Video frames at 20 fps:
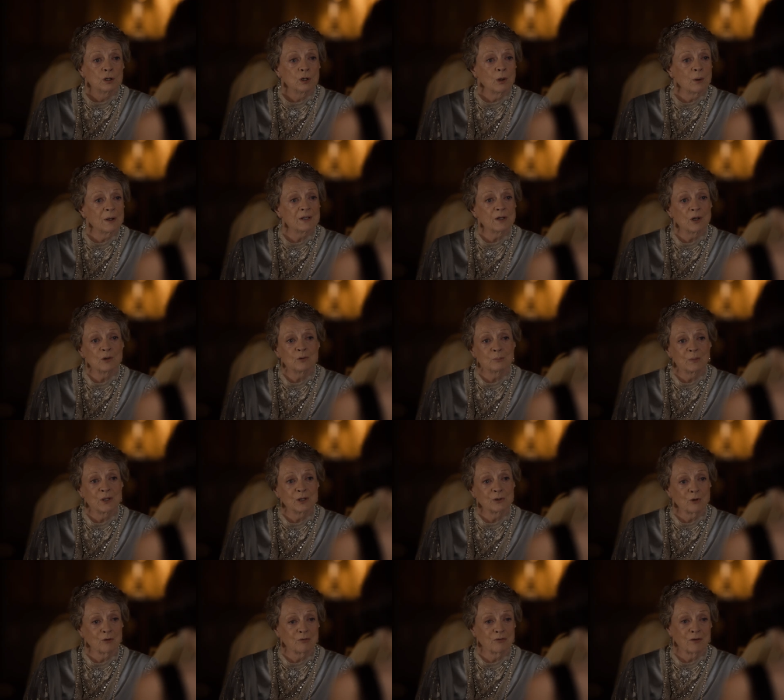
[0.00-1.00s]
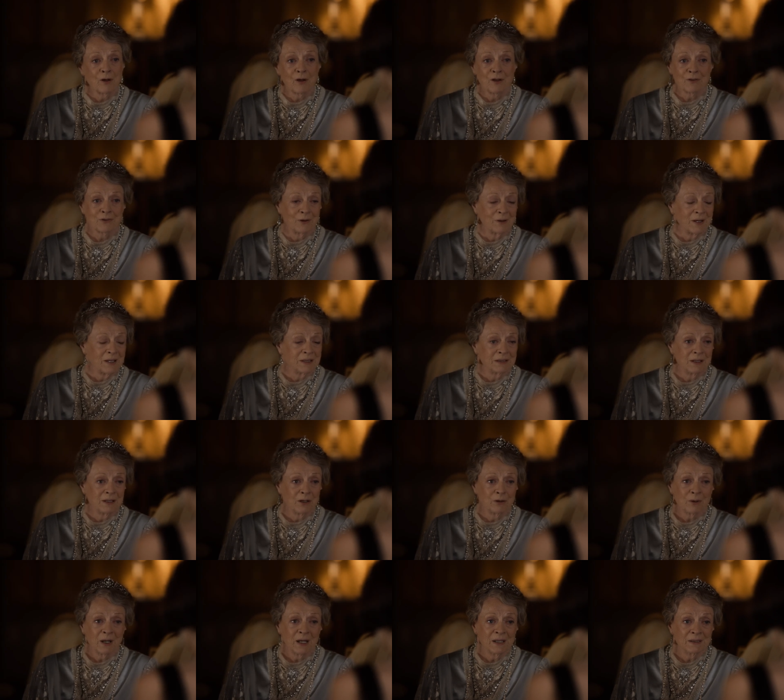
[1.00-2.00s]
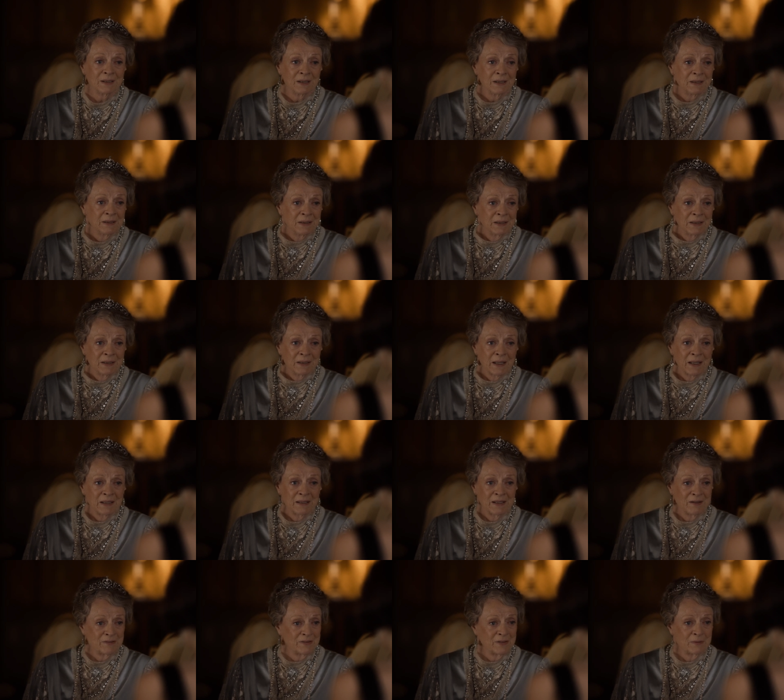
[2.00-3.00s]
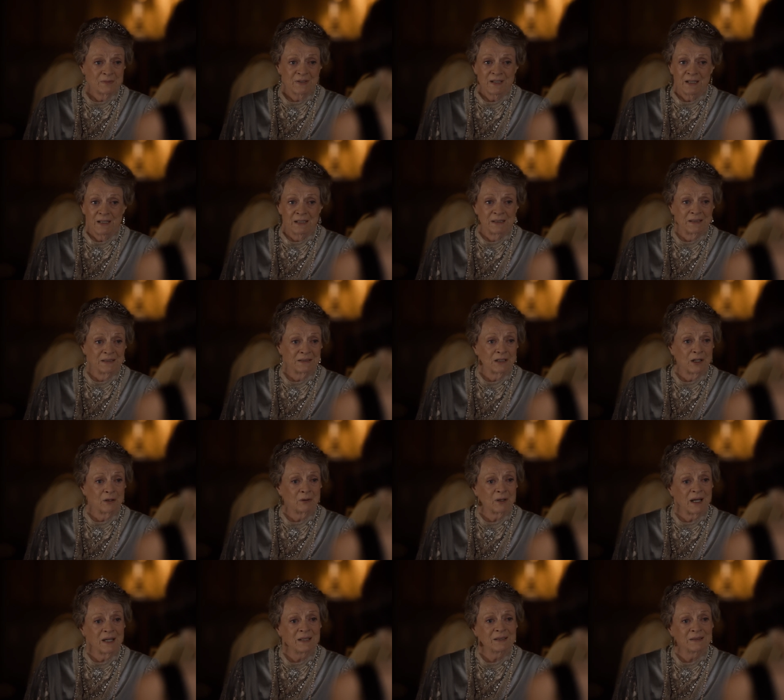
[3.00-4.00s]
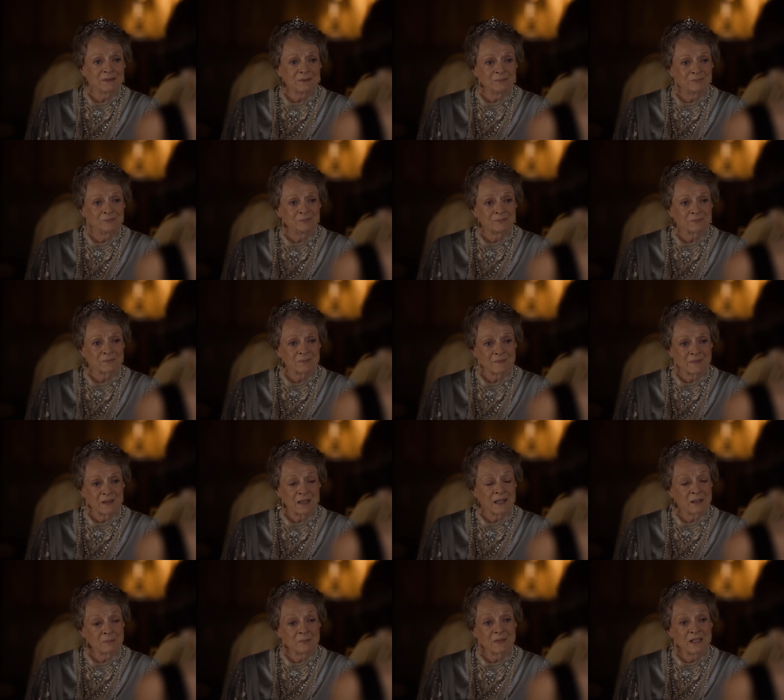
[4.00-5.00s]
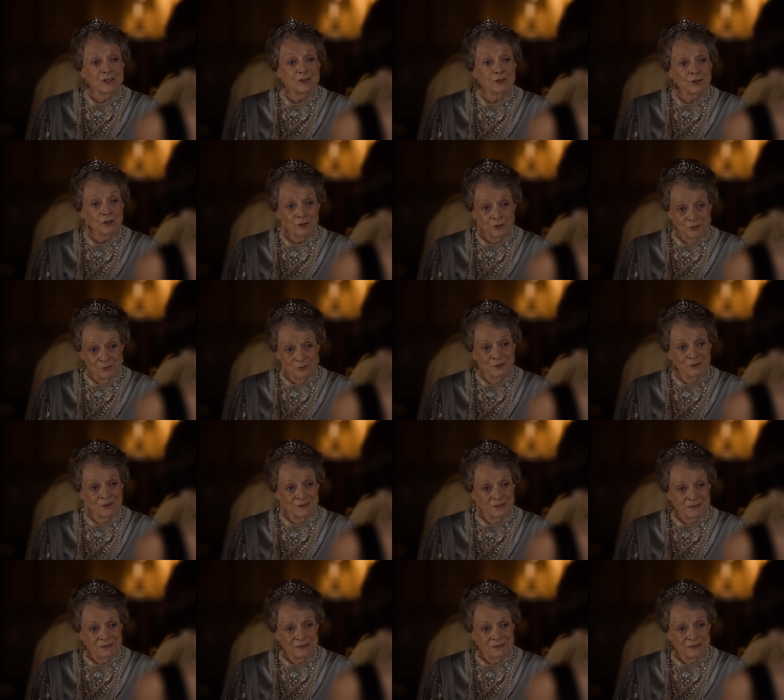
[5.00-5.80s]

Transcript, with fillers: No, I don't mean your father. I know I... I love him dearly. No, I... I mean you.